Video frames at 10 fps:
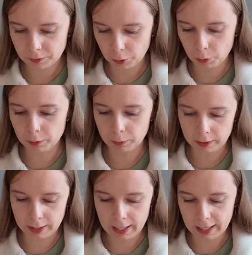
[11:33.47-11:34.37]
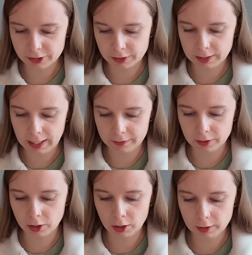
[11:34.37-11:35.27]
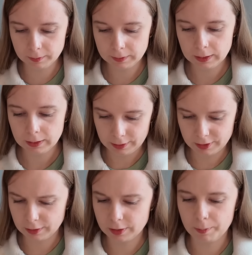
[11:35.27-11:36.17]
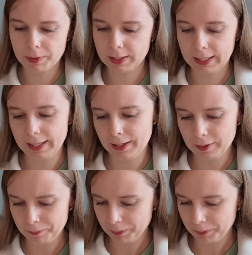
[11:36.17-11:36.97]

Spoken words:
the one where I actually had the con, that said something like,